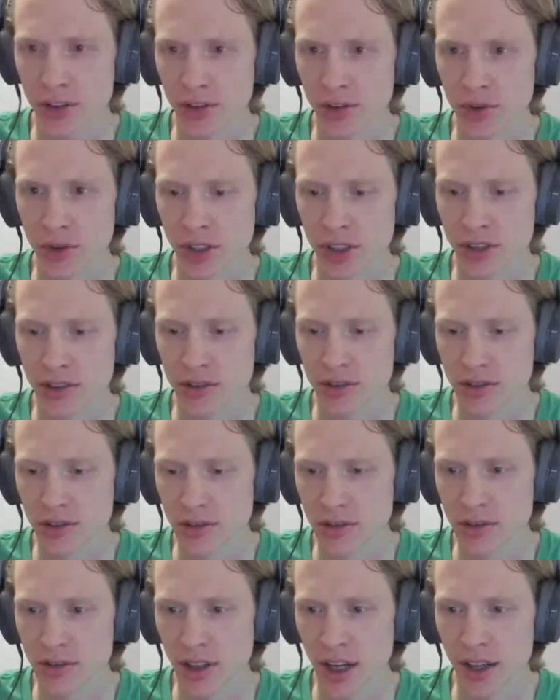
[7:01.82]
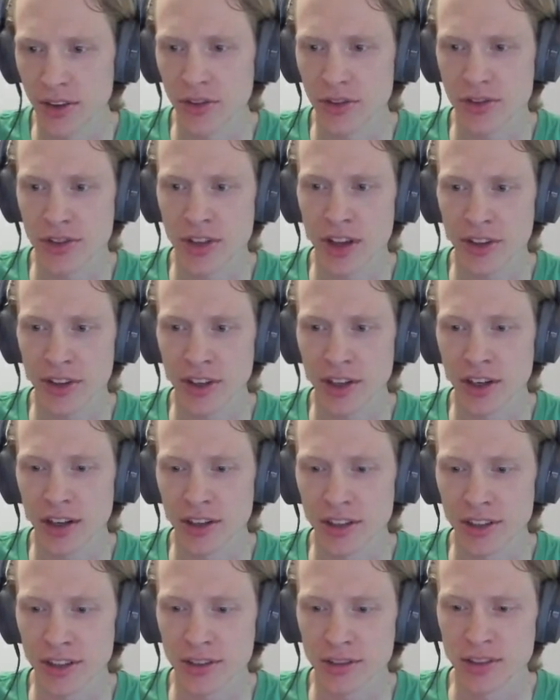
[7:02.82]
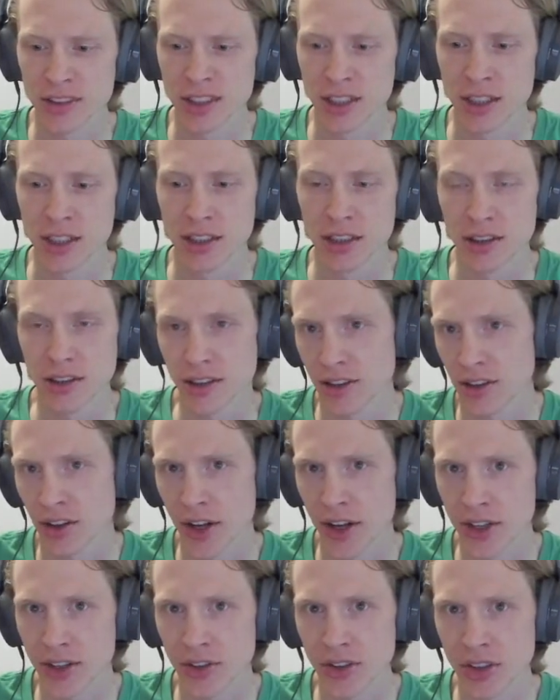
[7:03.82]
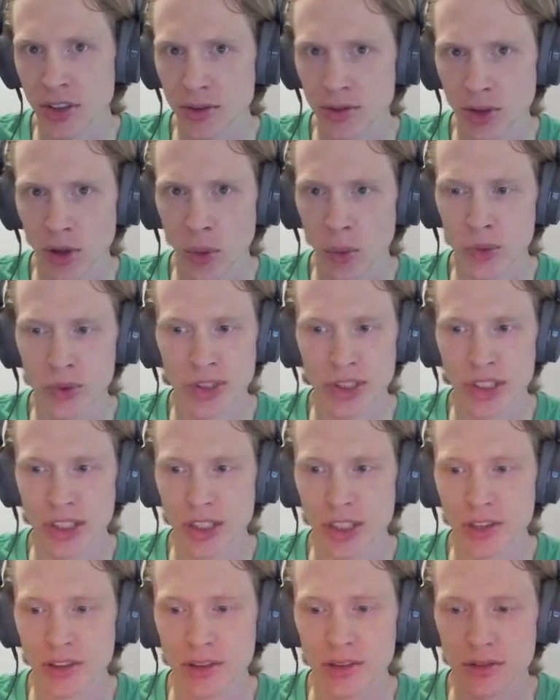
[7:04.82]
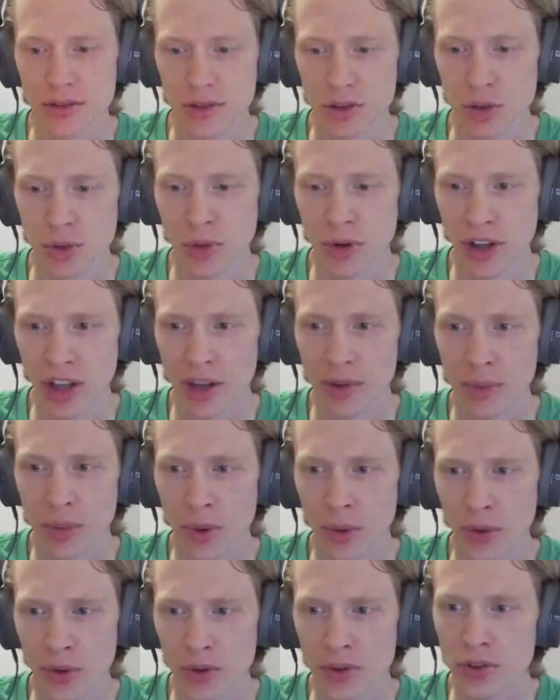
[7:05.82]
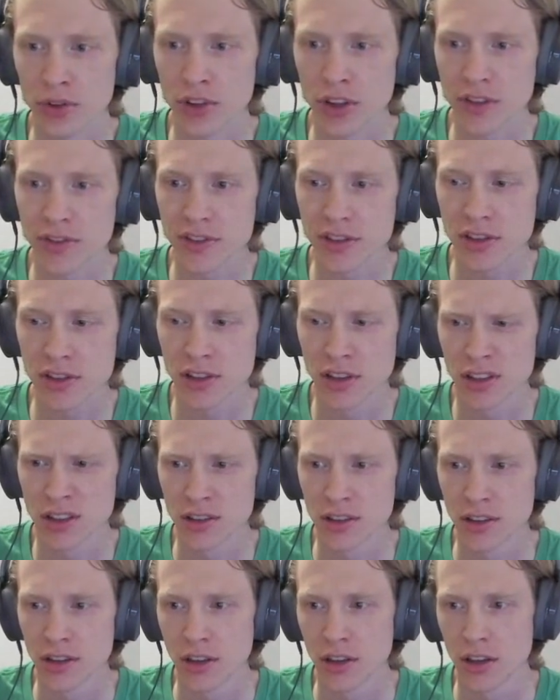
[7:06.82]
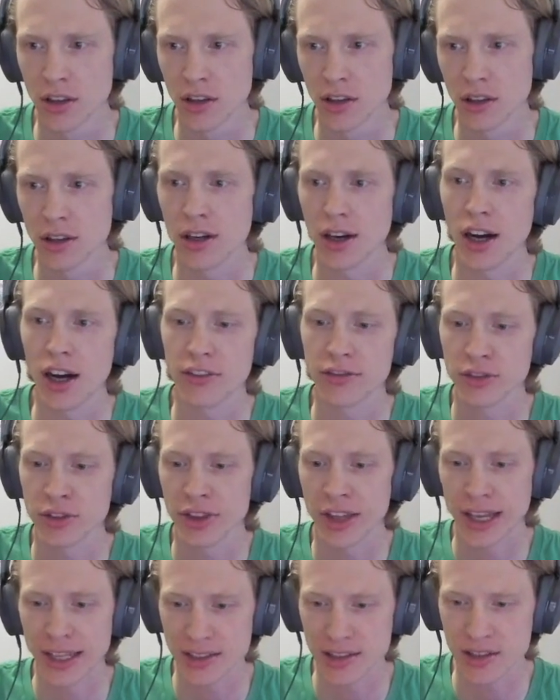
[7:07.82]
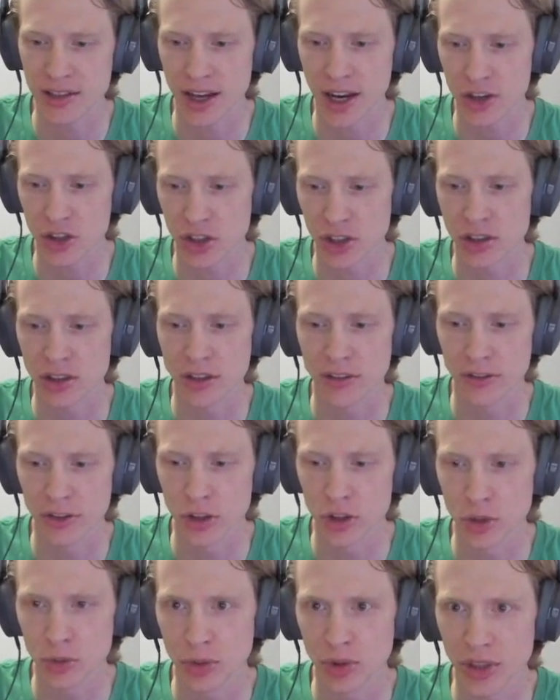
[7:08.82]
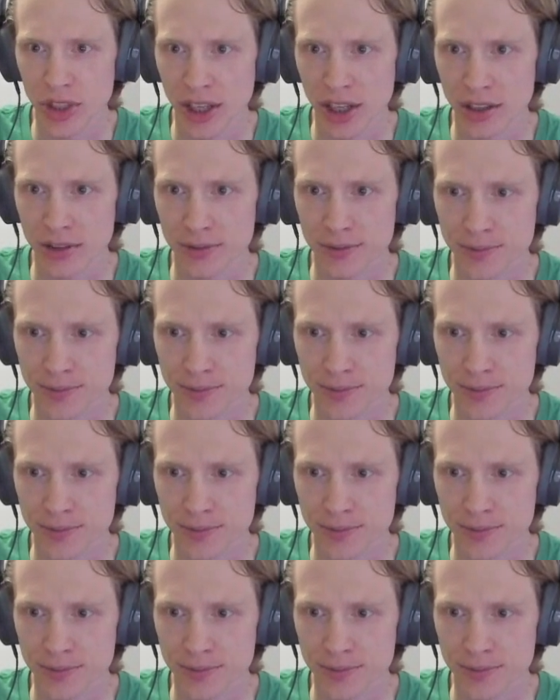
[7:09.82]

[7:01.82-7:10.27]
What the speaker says: loot it and there's nothing on it, likely you don't need Oubliette portal glyphs for that section of the Oubliette.